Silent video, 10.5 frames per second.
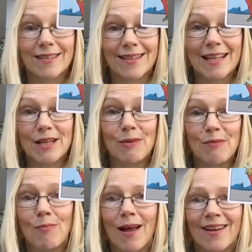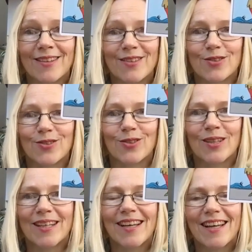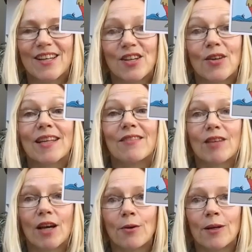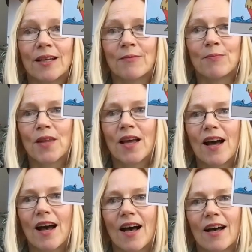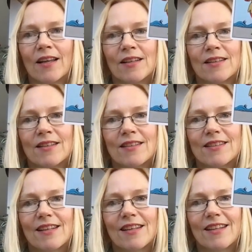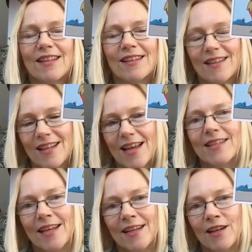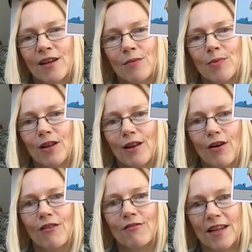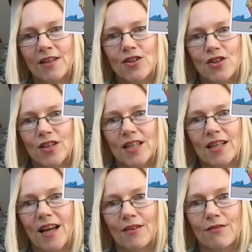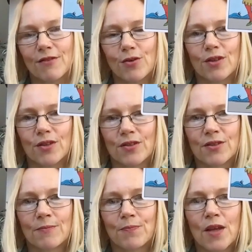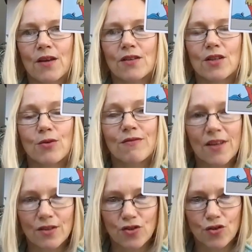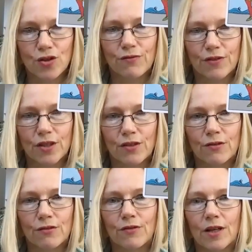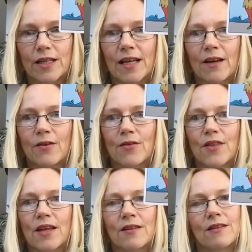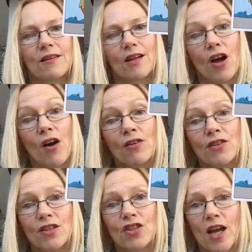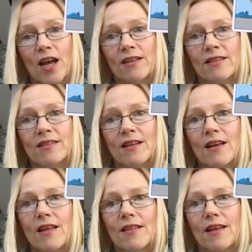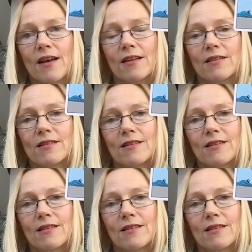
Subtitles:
keep in balance, or, you know, keep going. And they're taking up a lot of energy and focus. So if that's true for you right now, then the card suggests that